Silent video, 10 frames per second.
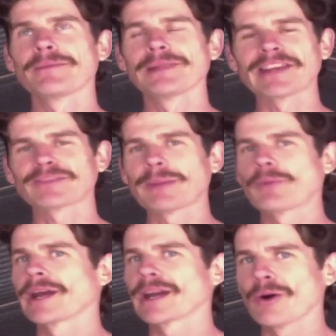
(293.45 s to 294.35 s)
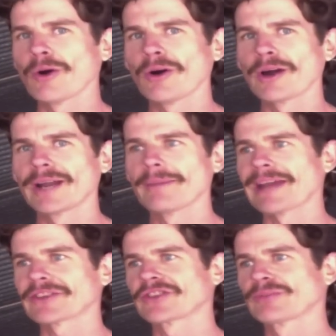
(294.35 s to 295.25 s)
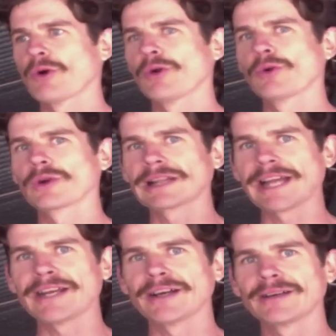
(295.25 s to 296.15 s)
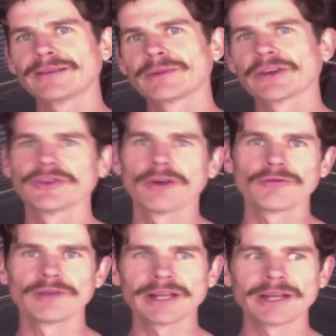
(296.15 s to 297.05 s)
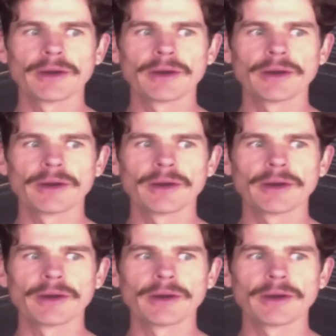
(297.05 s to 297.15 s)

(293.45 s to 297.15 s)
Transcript: less people get caught and it makes the sport look cleaner when it's not really.